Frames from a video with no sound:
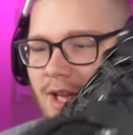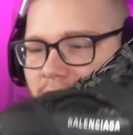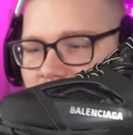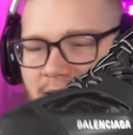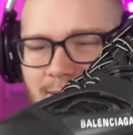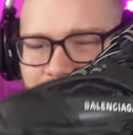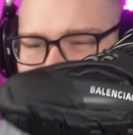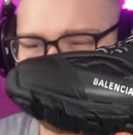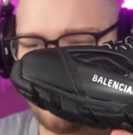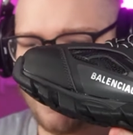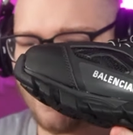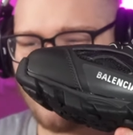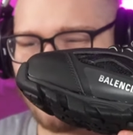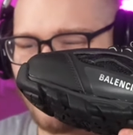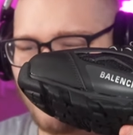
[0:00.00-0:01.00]
I'm not
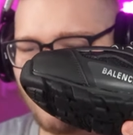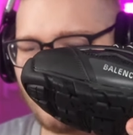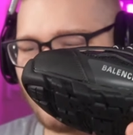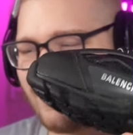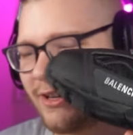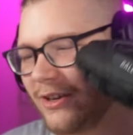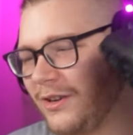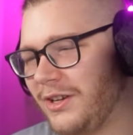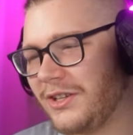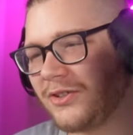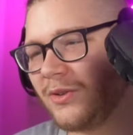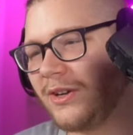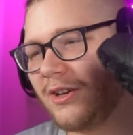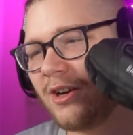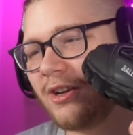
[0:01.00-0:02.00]
paying no $100. You're in the store,
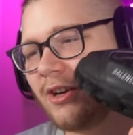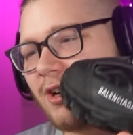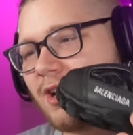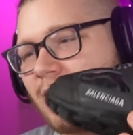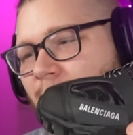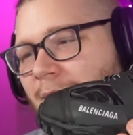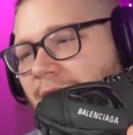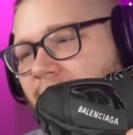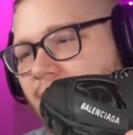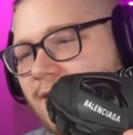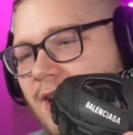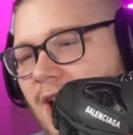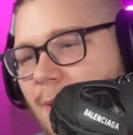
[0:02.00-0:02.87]
you're not gonna buy this.